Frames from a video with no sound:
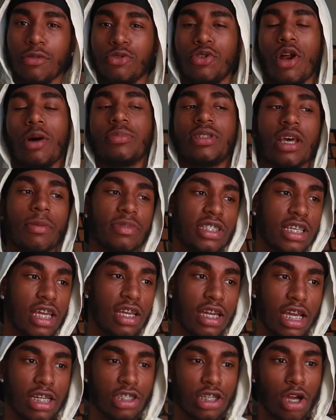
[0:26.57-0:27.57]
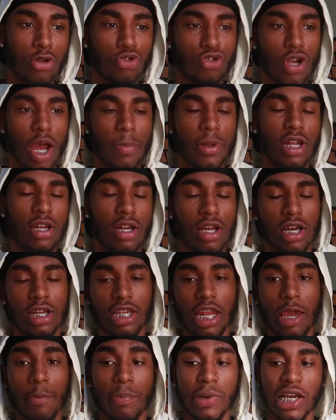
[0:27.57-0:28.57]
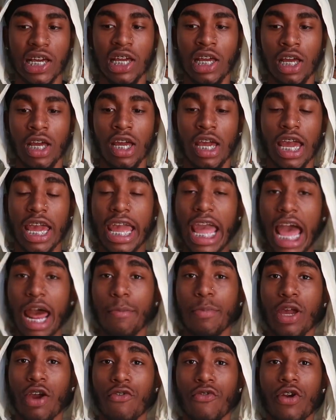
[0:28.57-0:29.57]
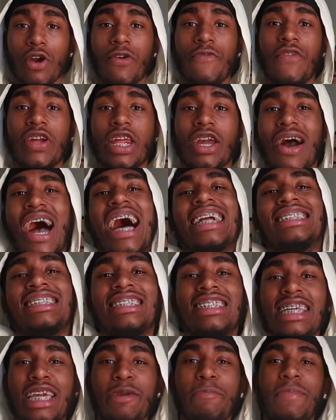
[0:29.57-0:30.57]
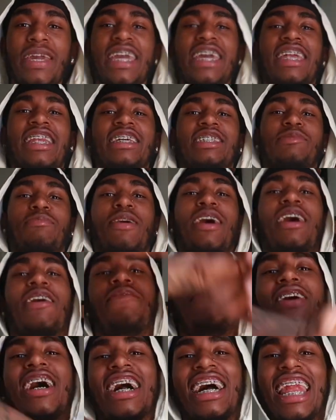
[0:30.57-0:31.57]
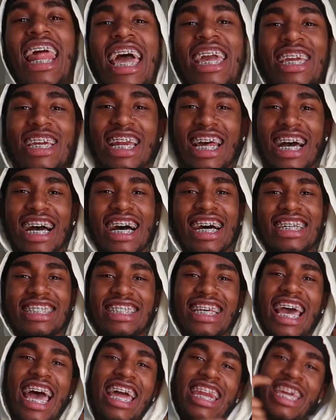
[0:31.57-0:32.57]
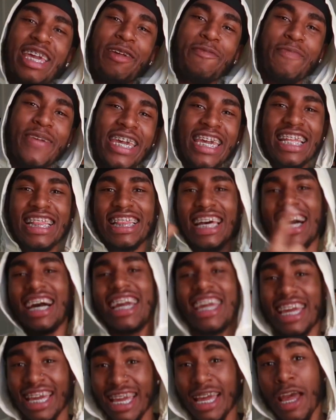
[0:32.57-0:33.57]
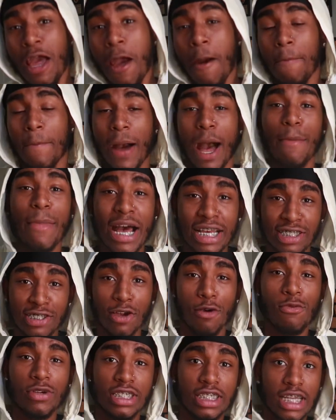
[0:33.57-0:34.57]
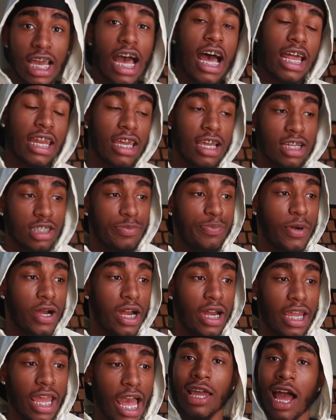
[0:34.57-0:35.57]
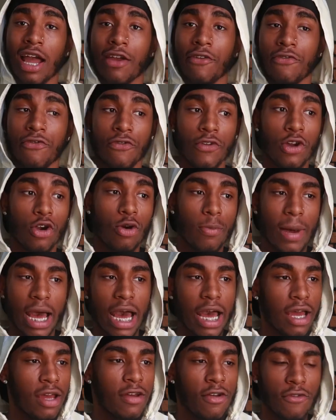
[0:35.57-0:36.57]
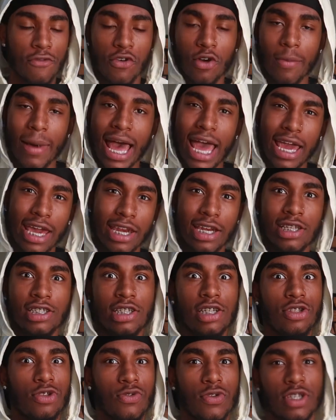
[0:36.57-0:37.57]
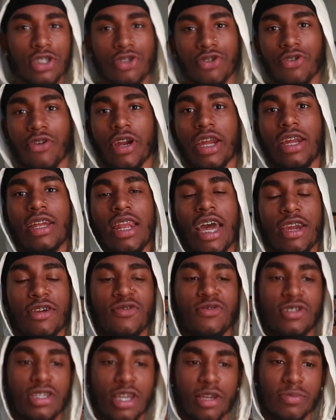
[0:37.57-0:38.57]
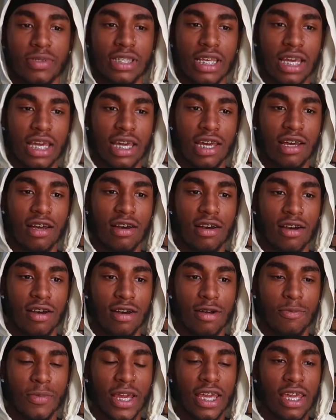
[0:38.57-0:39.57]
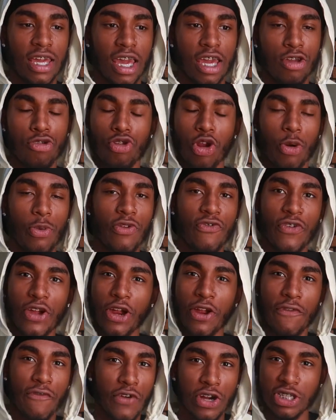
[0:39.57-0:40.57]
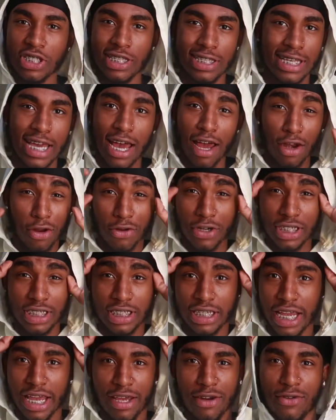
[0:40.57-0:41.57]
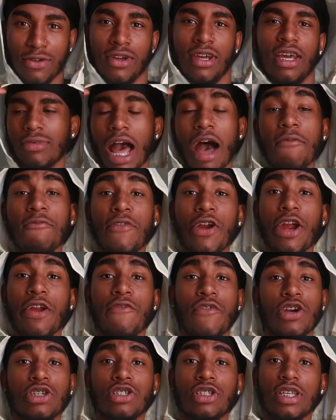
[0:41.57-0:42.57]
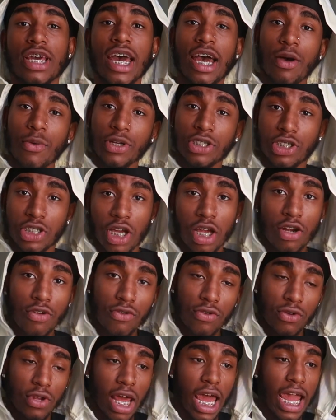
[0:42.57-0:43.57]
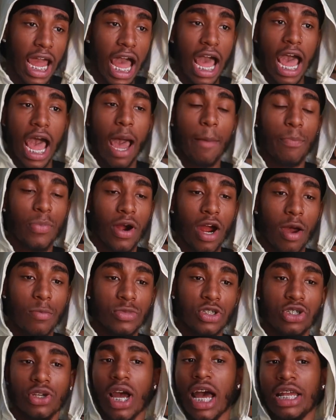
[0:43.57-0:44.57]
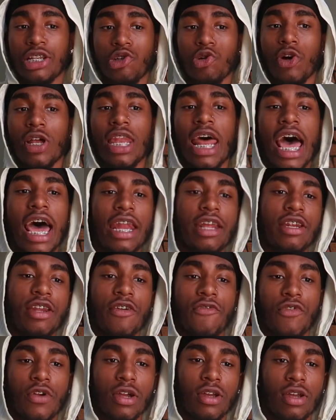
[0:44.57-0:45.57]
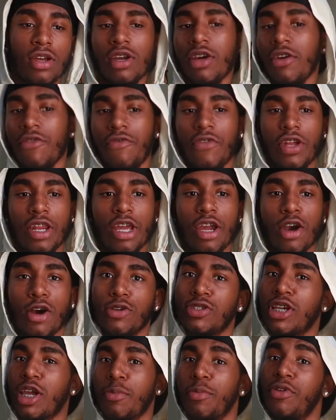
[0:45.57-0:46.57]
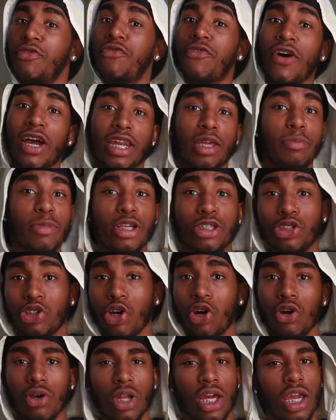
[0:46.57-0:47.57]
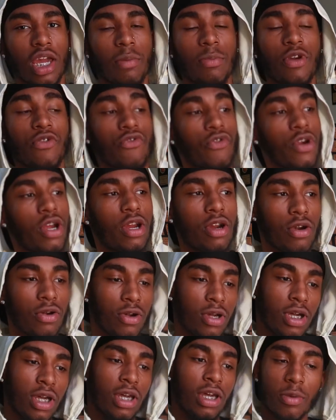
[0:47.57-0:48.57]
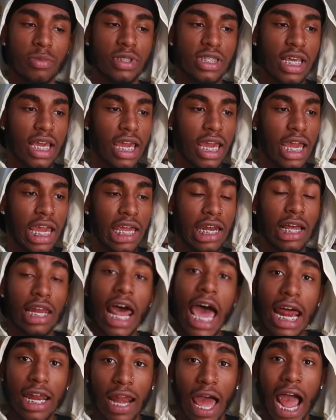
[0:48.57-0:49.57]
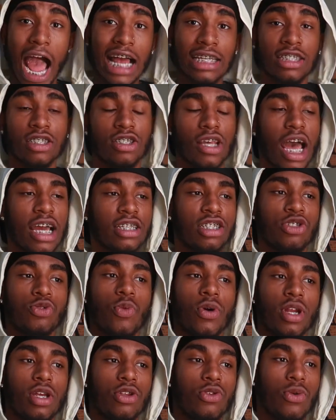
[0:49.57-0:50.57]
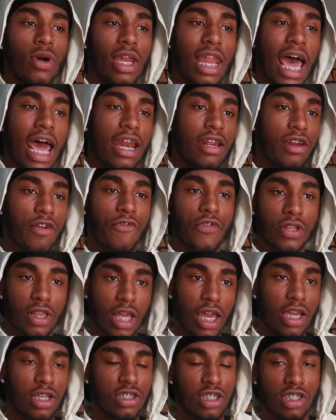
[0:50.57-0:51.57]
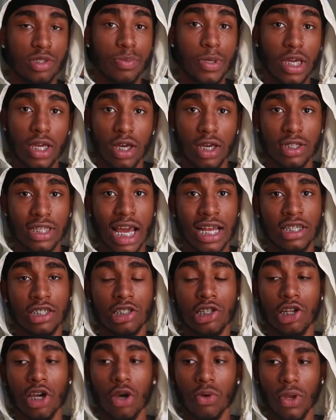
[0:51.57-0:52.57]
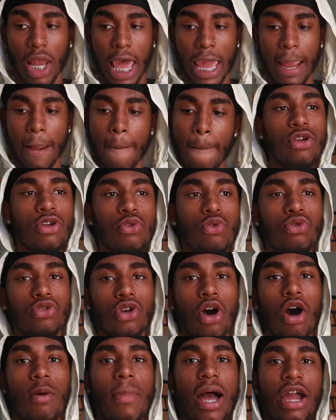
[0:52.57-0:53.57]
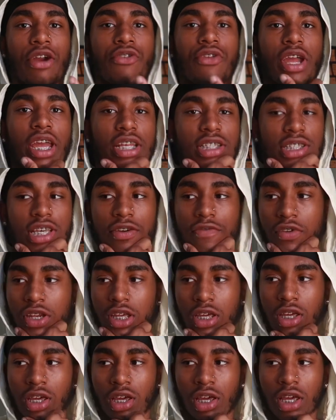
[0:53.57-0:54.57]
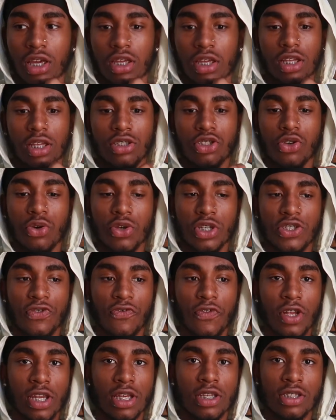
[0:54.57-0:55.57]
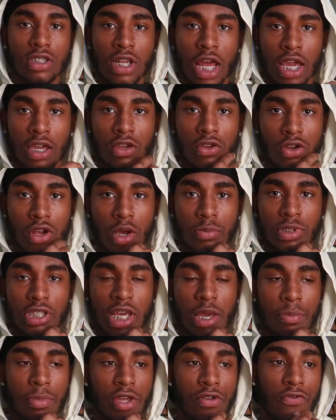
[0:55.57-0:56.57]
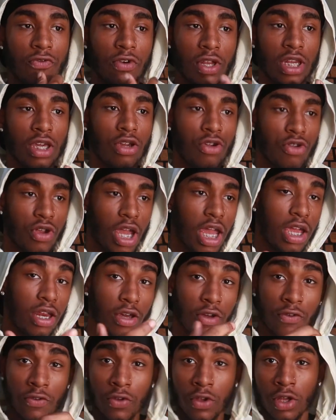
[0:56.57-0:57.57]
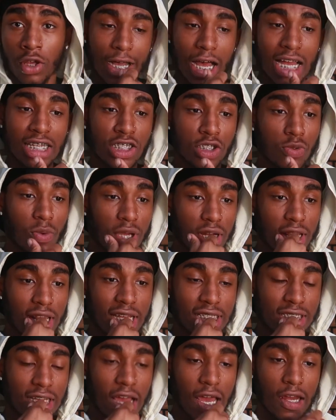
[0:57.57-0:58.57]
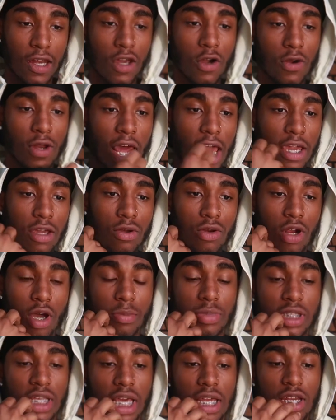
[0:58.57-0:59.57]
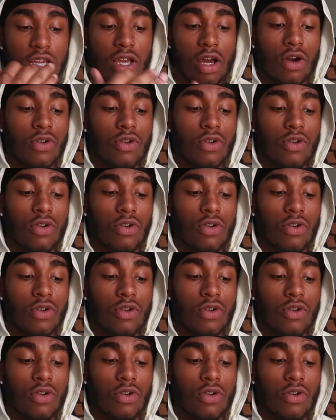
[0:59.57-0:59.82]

You know what I'm saying? I'm gonna say that y'all drop it another day, but it gotta be a real video. I just need me in this motherfucker. Like, you know what I'm saying? I need me thugging by myself with y'all niggas, bro. Y'all can feel my feel my energy through the screen, like you see I'm saying. Um, and yeah, you know, we very versatile on this channel. I'm very versatile in general. Like, I, I promise you, I do a lot of different videos. It could be funny, me trolling, it could be real. You know what I'm saying? And a lot, like, I just, I just want to do a lot of different things just because I just know, like, I use all my creativity to its fullest. Like, you know what I'm saying? Be fully creative. Uh, I just wanted to let y'all know, like, you know what I'm saying?